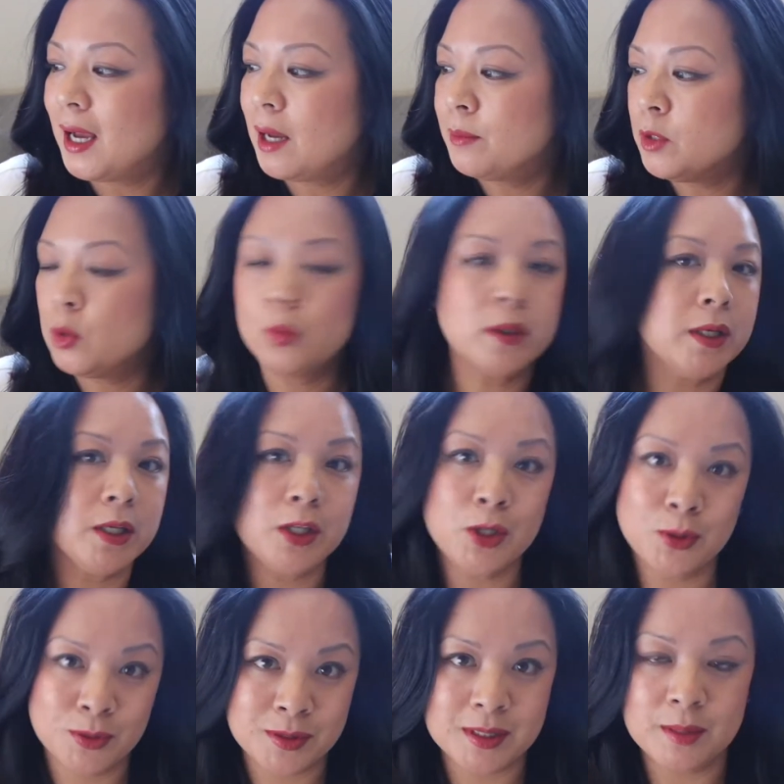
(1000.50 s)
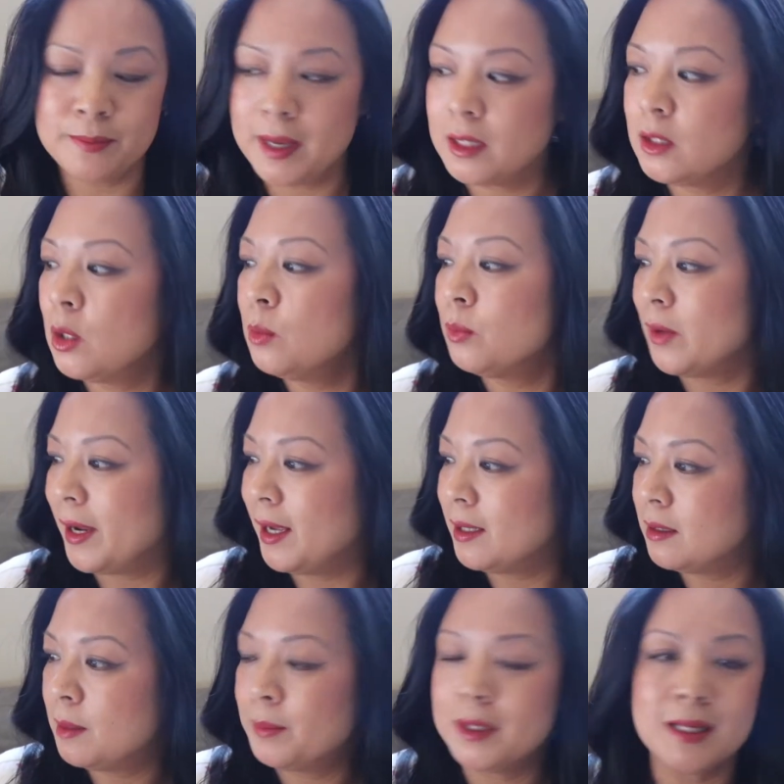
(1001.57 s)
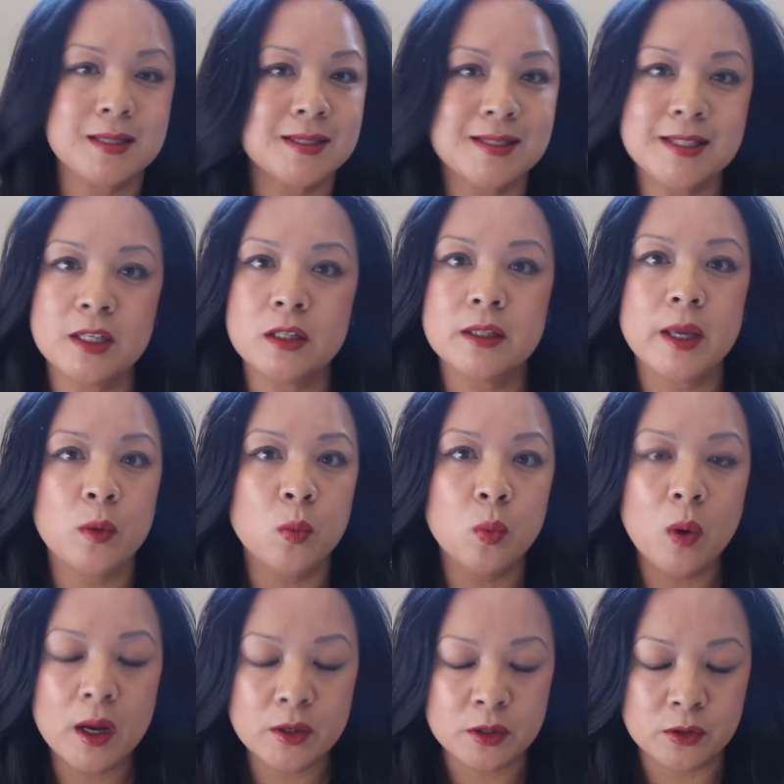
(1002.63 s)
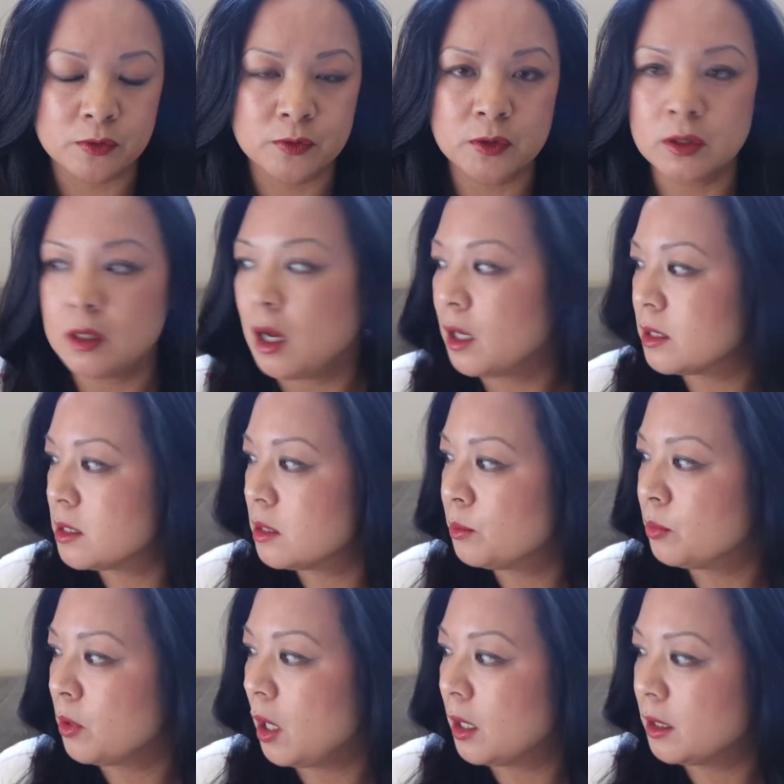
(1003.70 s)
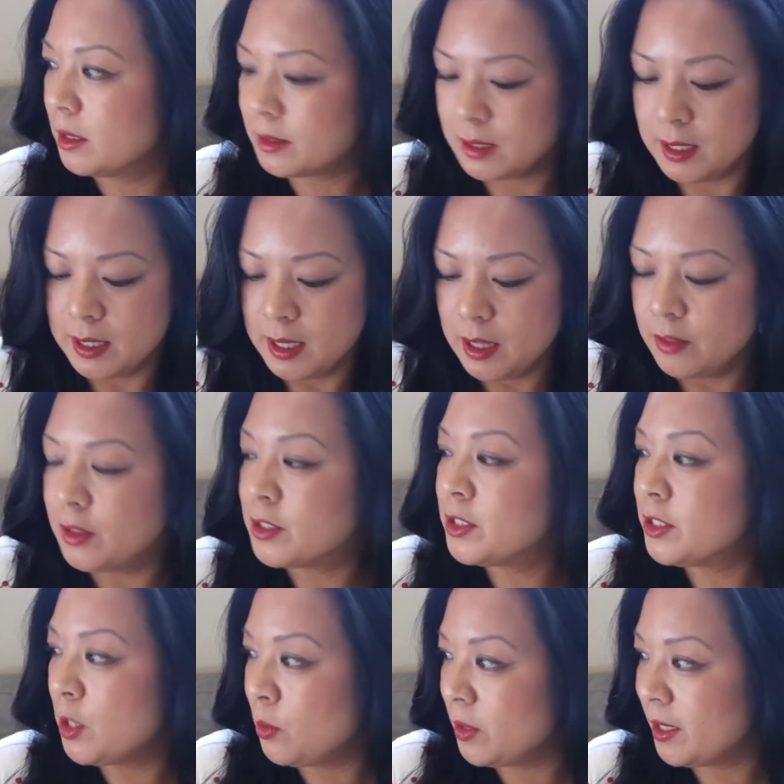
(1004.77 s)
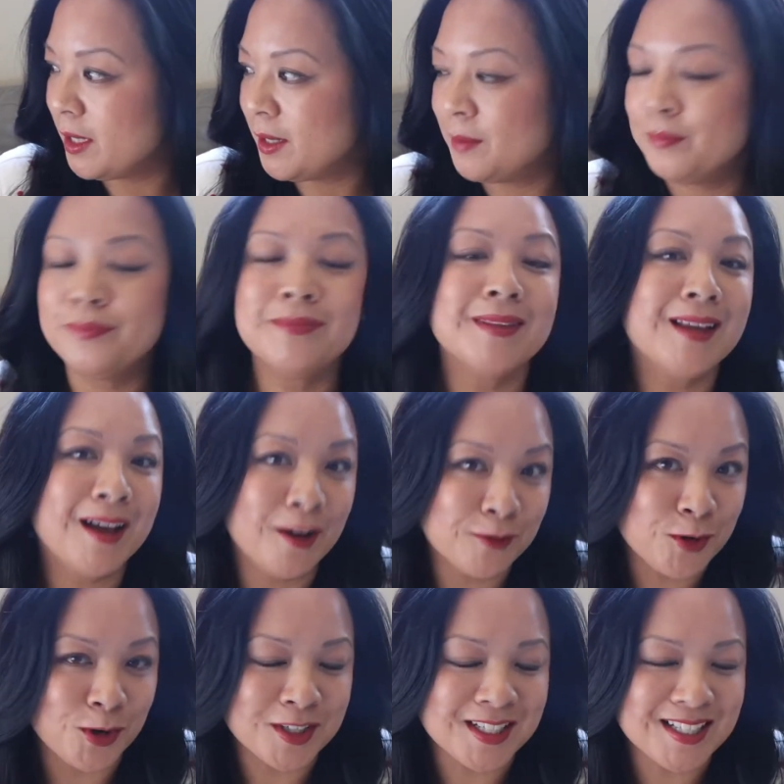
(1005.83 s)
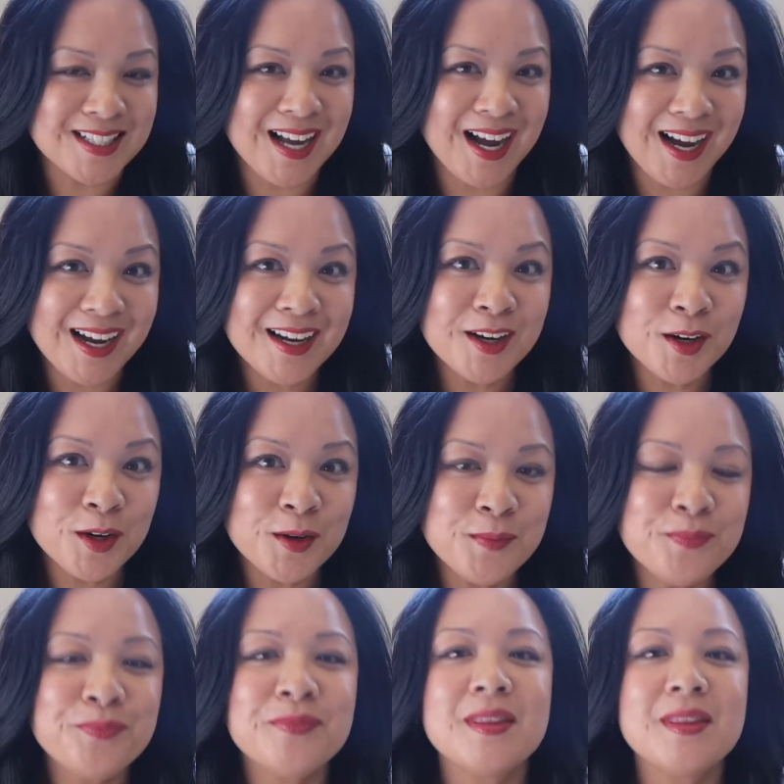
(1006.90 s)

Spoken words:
you wouldn't use the Menlo brand, but it's still a wonderful, awesome product. The sodium, of course, is higher.